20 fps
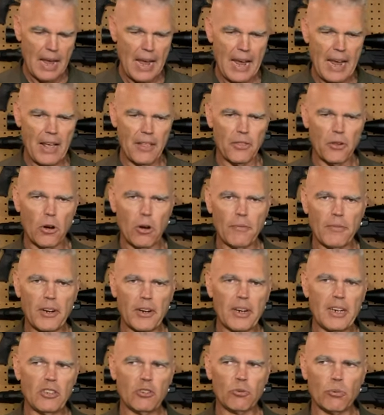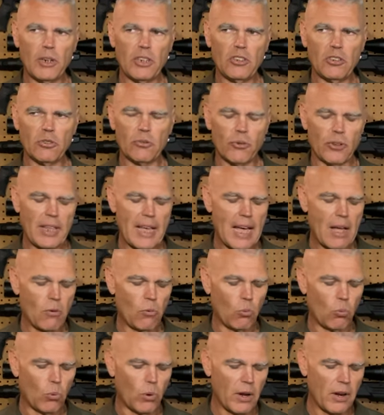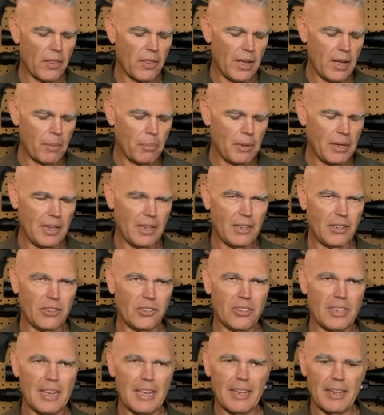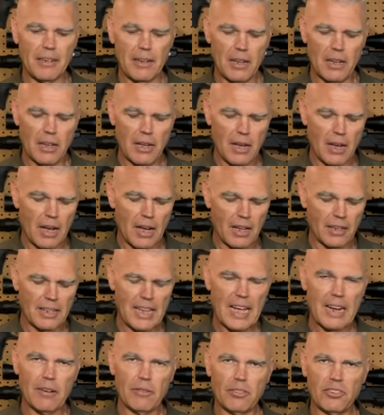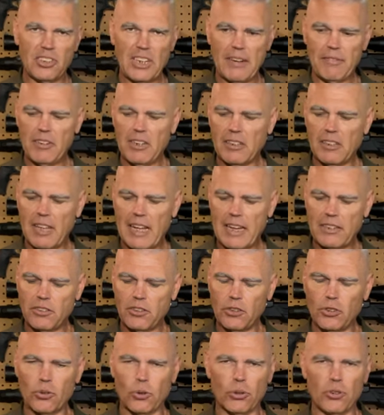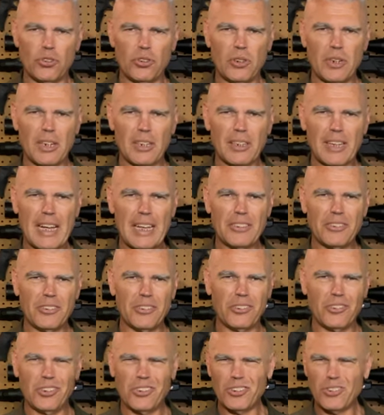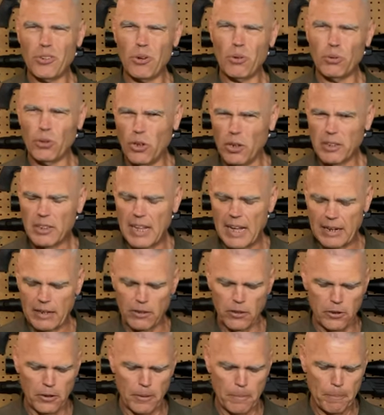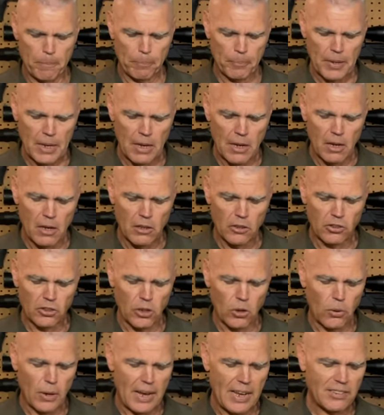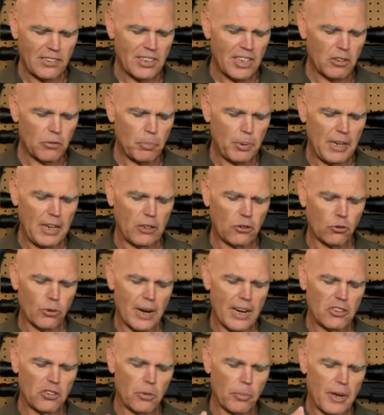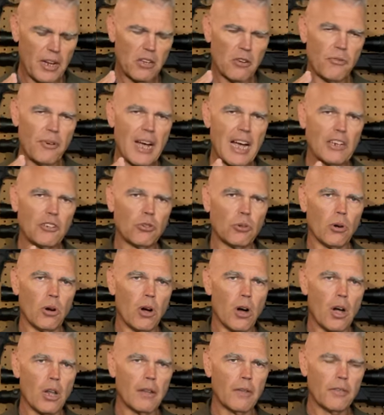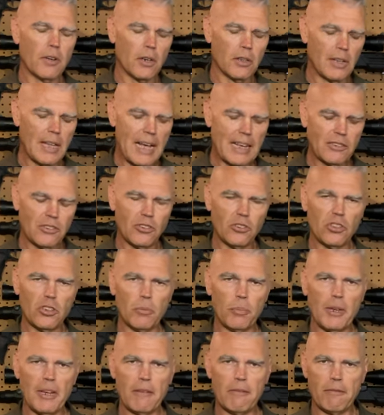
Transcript: And there are various reasons for that. One of them is that a lot of safety glasses or shooting glasses just don't look that good. So SSP tries to manufacture all of their glasses to be